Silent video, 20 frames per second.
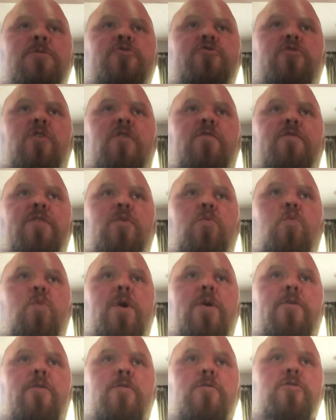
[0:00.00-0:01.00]
Trophy
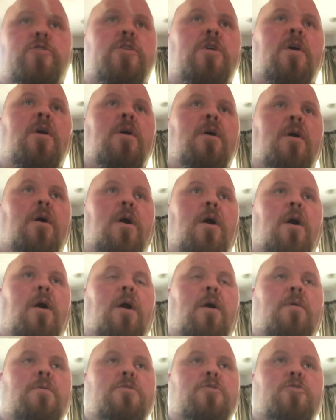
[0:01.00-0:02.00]
winners
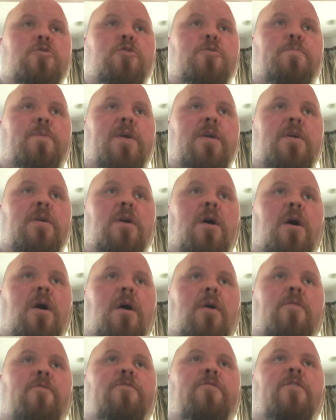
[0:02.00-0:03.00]
to speak
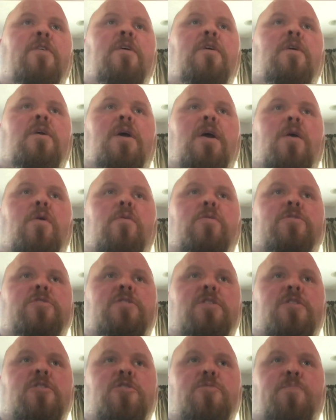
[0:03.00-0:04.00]
of. There we
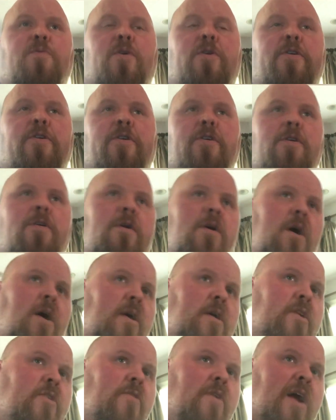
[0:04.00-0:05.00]
see Spurrier
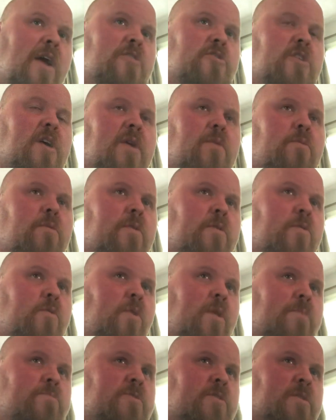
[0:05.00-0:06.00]
congratulate one of the
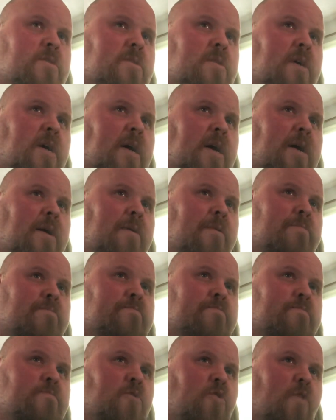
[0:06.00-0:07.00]
Clemson
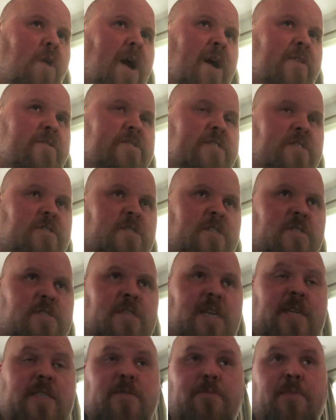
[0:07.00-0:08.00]
grad assistants
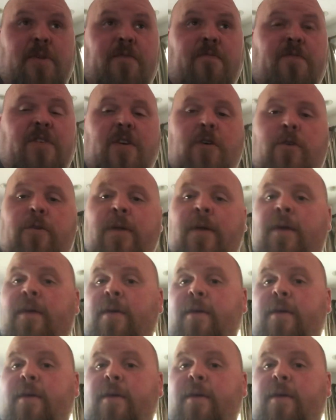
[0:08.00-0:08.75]
at midfield.